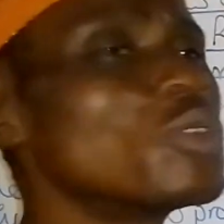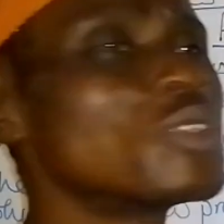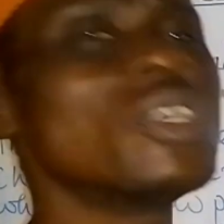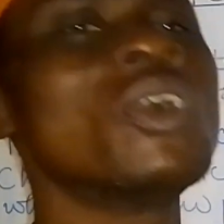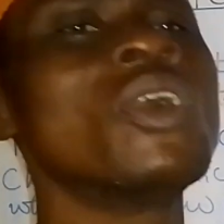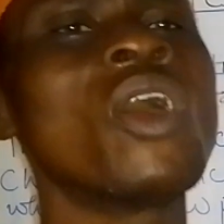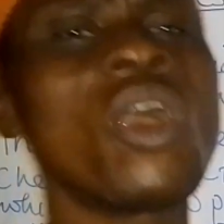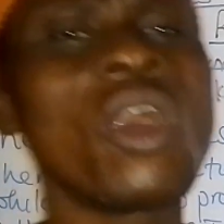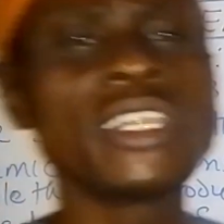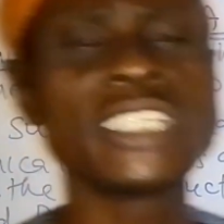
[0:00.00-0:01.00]
to see
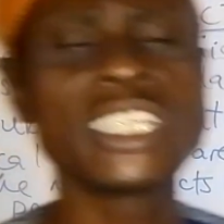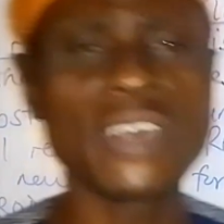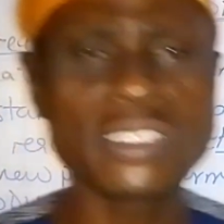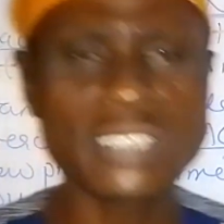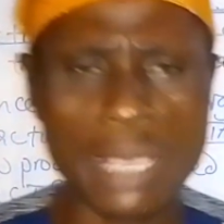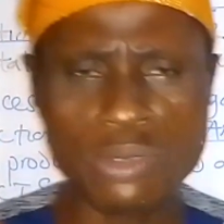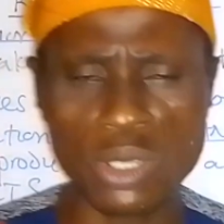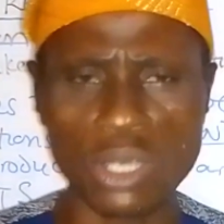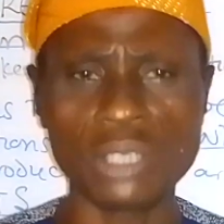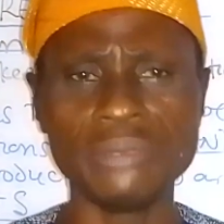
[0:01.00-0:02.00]
all the different types
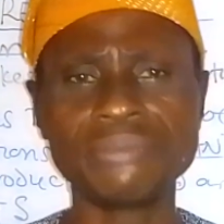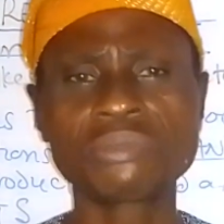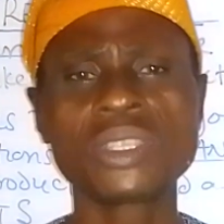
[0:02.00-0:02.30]
of